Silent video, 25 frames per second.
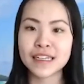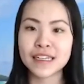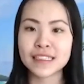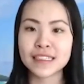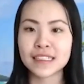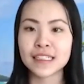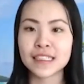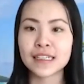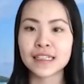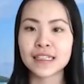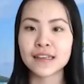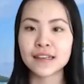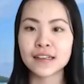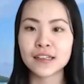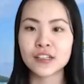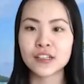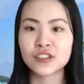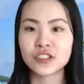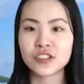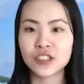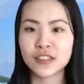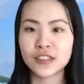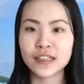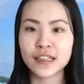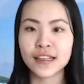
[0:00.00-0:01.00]
Is it
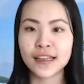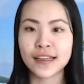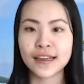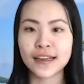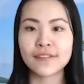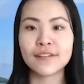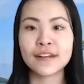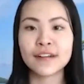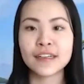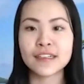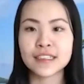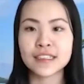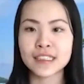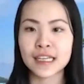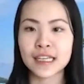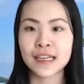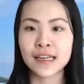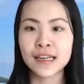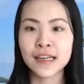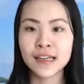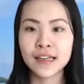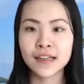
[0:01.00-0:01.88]
usually like what you said,